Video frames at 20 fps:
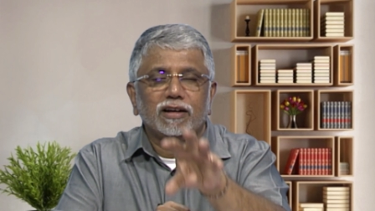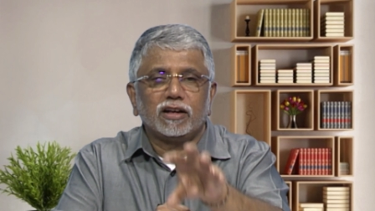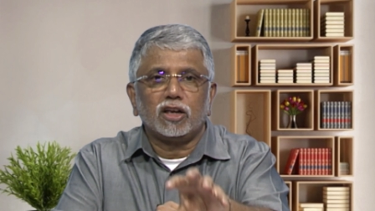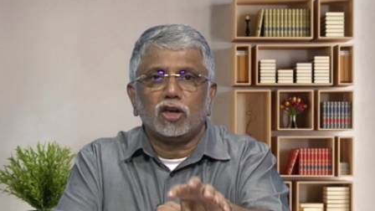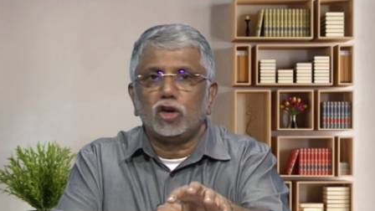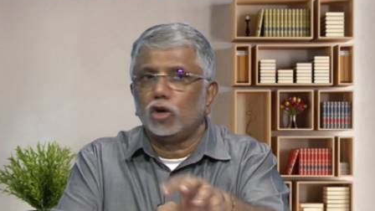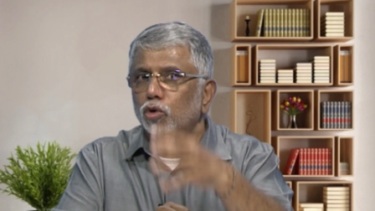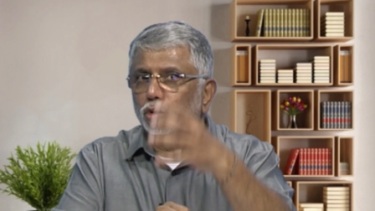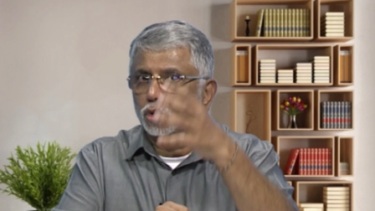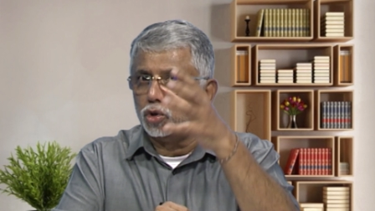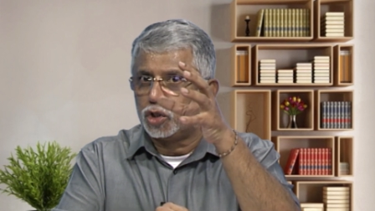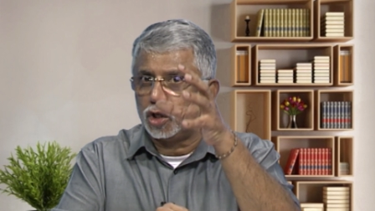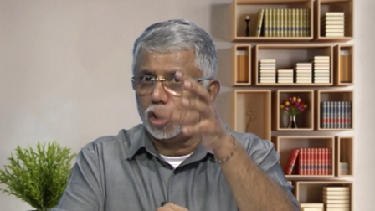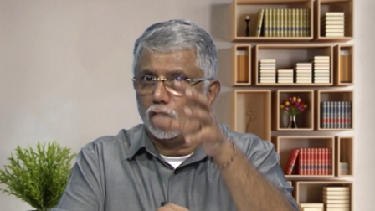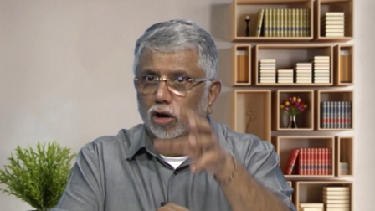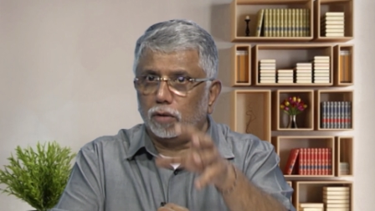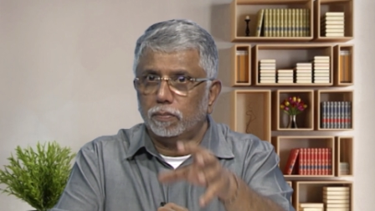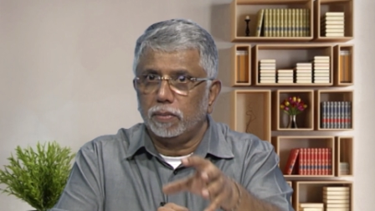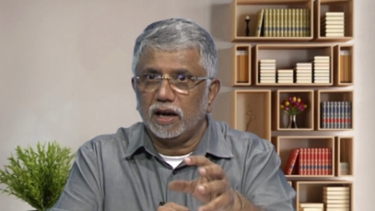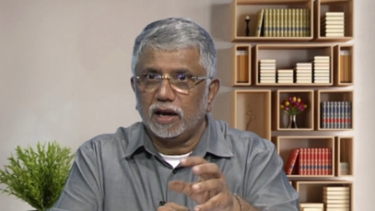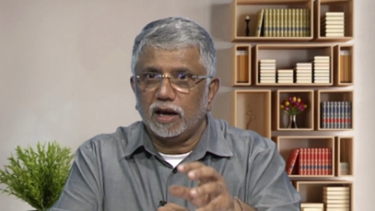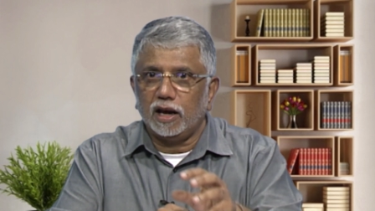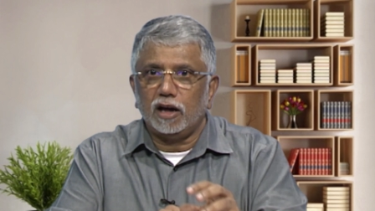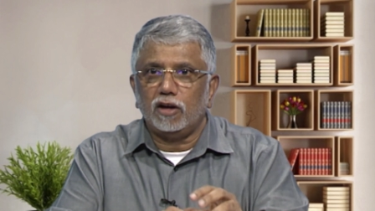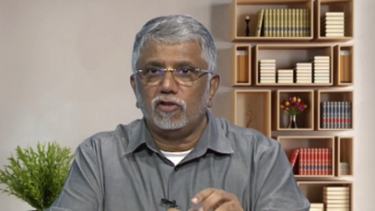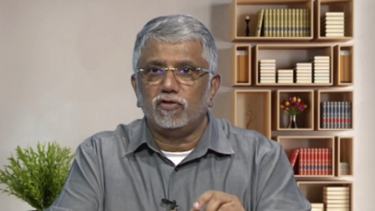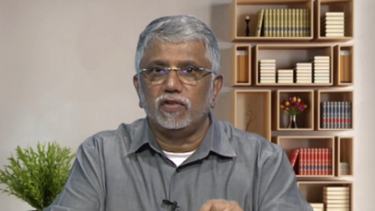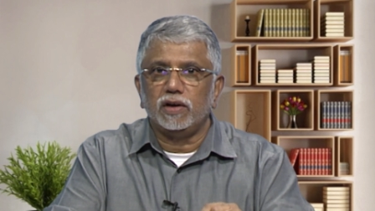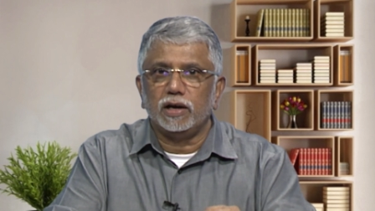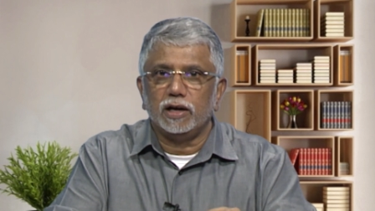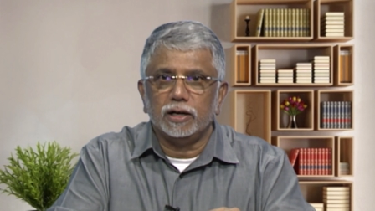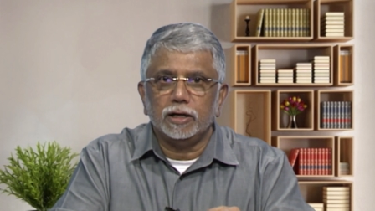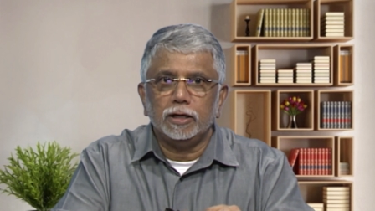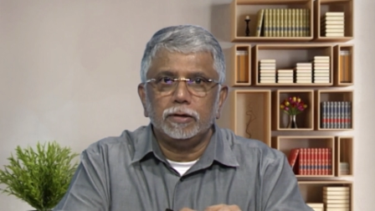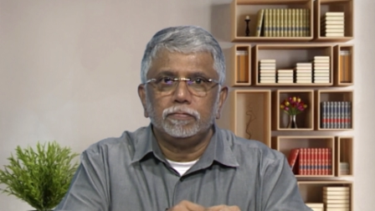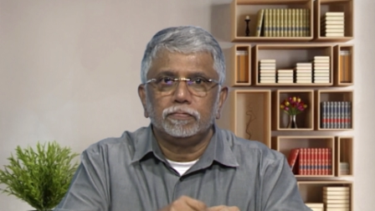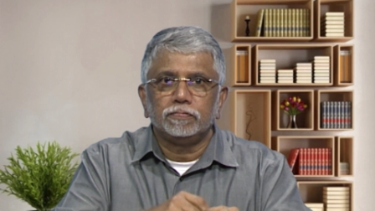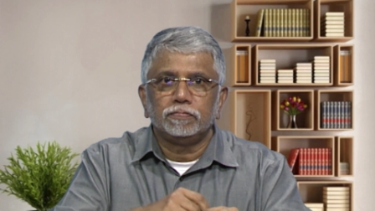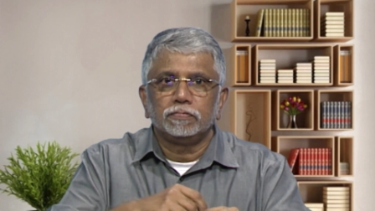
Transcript: cues or behavior